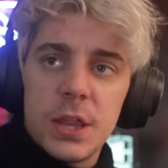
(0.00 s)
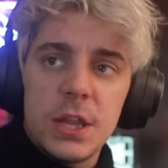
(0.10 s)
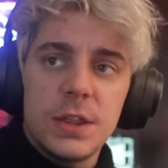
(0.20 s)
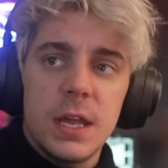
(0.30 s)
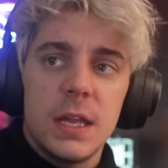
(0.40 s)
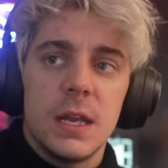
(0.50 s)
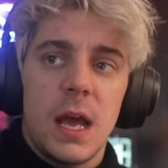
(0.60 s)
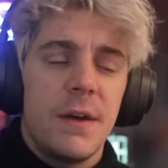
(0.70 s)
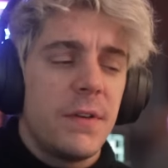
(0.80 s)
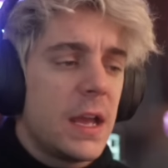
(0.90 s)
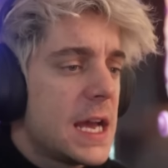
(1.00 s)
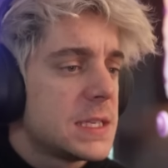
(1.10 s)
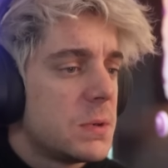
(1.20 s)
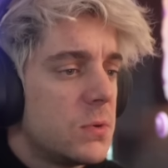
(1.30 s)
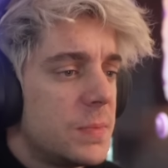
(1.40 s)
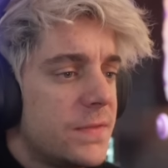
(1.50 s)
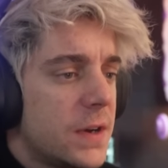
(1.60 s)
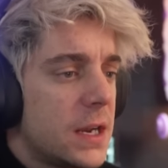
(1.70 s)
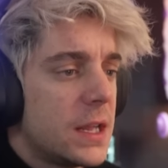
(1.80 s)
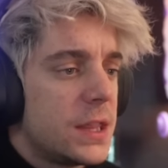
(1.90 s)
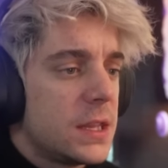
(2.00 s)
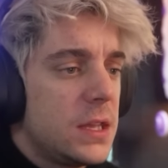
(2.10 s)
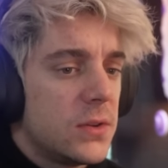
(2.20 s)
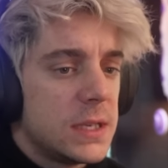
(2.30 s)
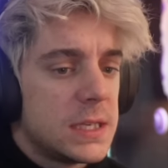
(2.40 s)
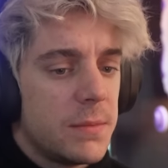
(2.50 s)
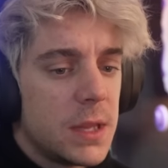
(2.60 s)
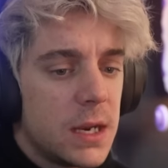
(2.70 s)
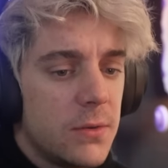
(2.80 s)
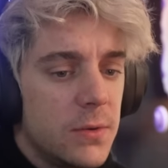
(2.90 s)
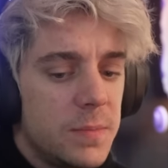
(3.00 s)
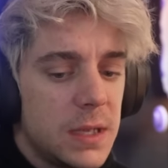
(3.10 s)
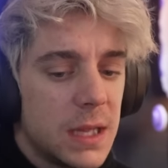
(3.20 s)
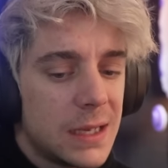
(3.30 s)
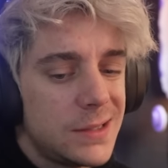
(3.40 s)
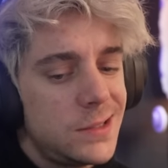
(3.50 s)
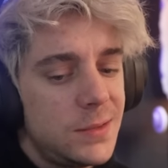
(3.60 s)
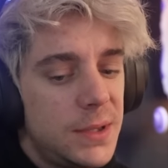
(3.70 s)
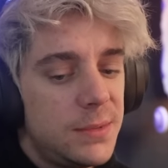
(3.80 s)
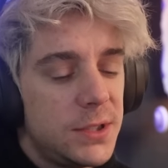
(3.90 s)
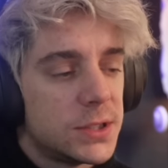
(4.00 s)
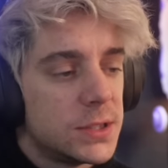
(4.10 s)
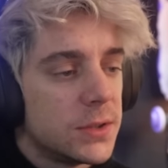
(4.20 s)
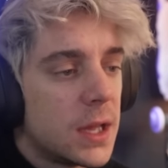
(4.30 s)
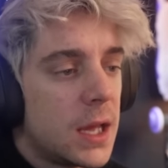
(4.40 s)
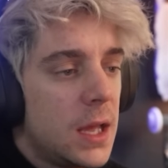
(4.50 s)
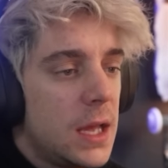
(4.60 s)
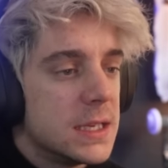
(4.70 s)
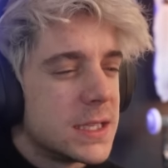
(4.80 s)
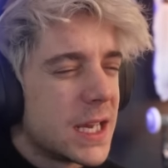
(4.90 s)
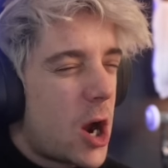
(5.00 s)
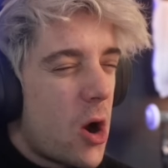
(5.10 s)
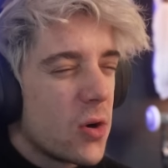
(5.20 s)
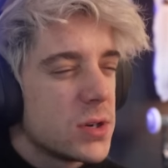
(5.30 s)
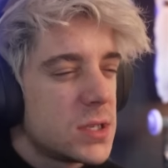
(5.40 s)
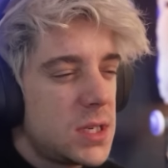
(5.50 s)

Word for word: I think that having asthma would be fine. I think the only time that it would be like, maybe you shouldn't do that, is like heart